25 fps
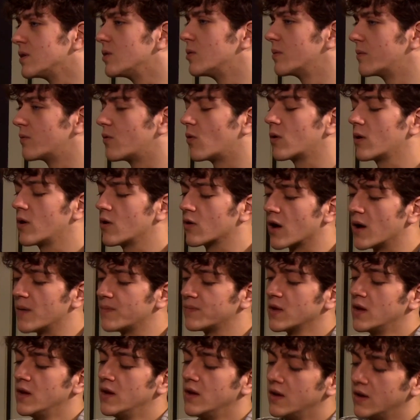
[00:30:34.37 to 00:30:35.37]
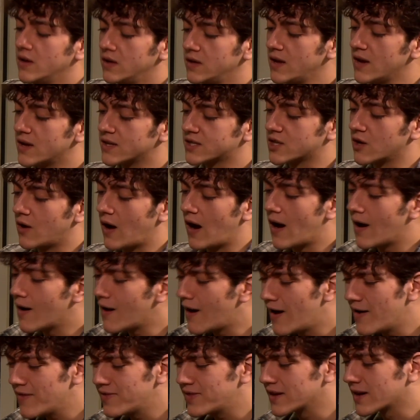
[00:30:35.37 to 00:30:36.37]
A little bit before. Okay, yeah. So
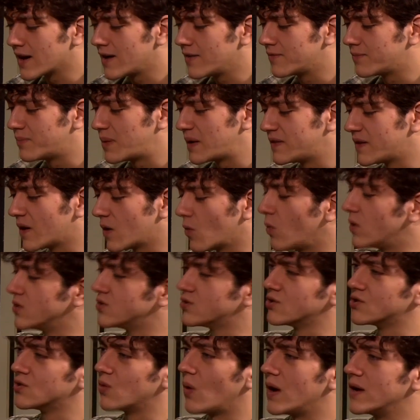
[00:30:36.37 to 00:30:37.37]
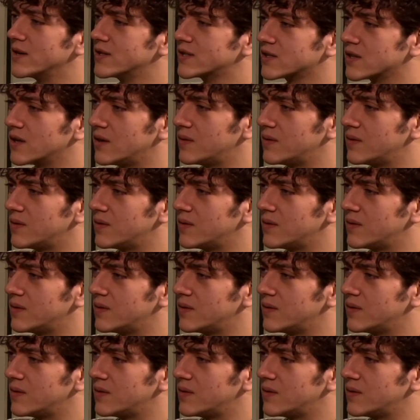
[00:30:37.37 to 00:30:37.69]
I think I've been there once or twice.